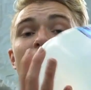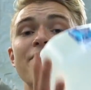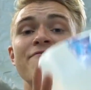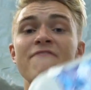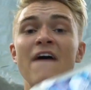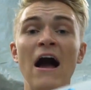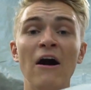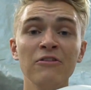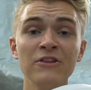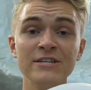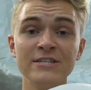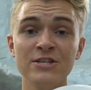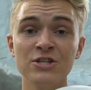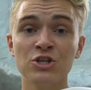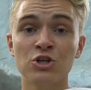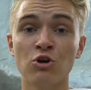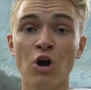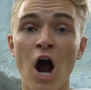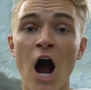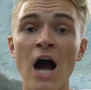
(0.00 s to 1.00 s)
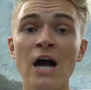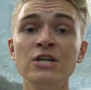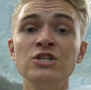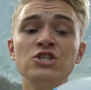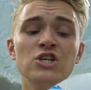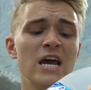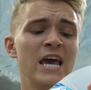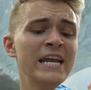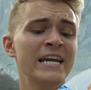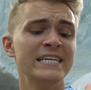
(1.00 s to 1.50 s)
I found this in the
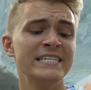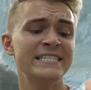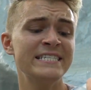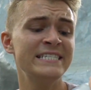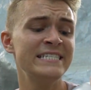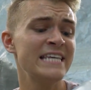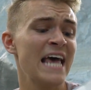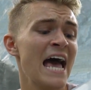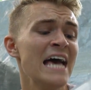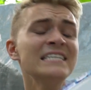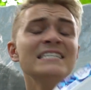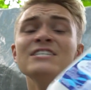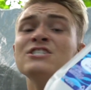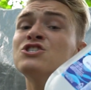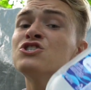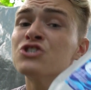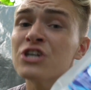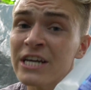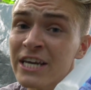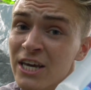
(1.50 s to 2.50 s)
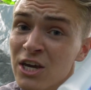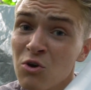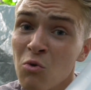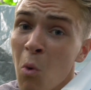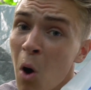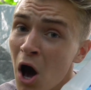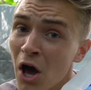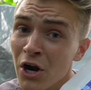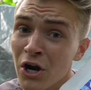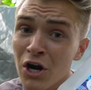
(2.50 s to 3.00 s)
garage and it says it's drinking
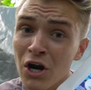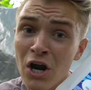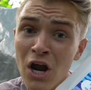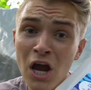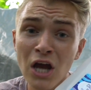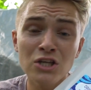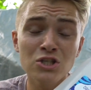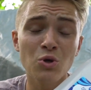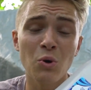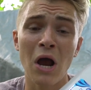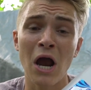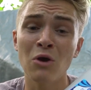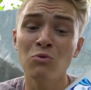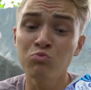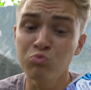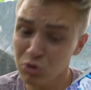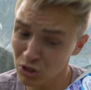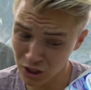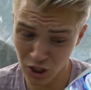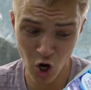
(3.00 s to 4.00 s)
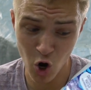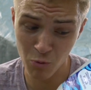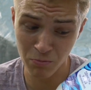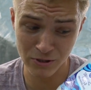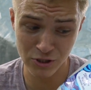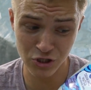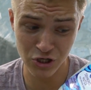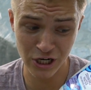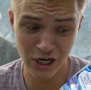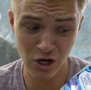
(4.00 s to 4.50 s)
water. So I really hope
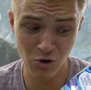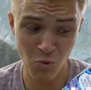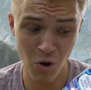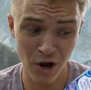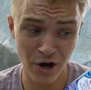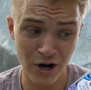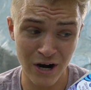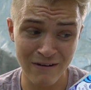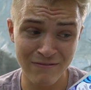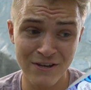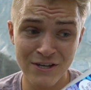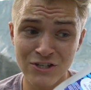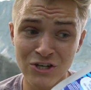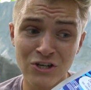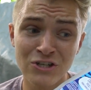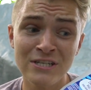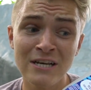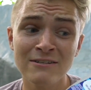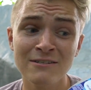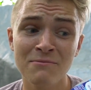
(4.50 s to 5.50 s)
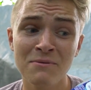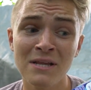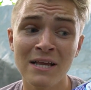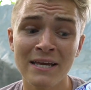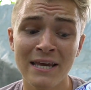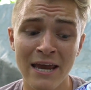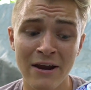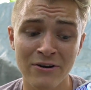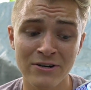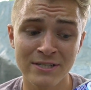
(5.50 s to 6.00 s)
it's drinking water. If this turns out to be
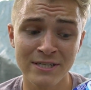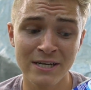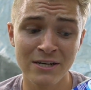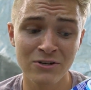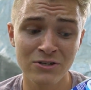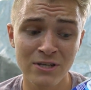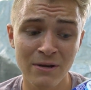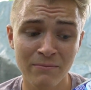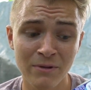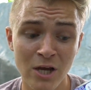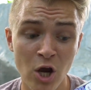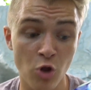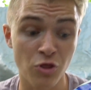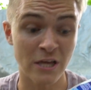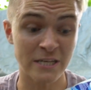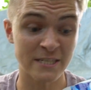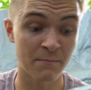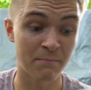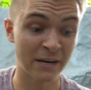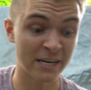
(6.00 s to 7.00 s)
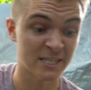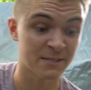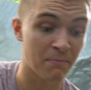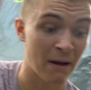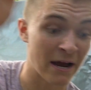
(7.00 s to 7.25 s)
like kerosene or something, that's the biggest